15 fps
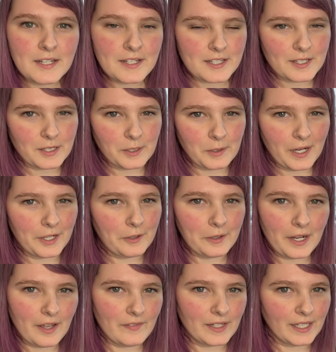so I don't
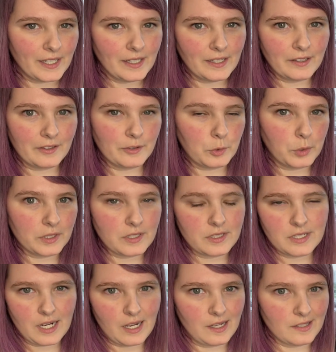have any thoughts,
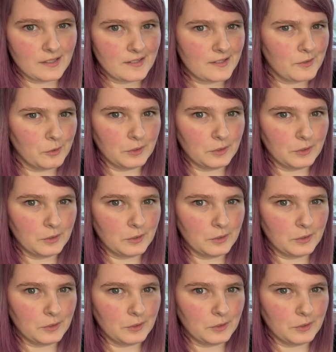tasks,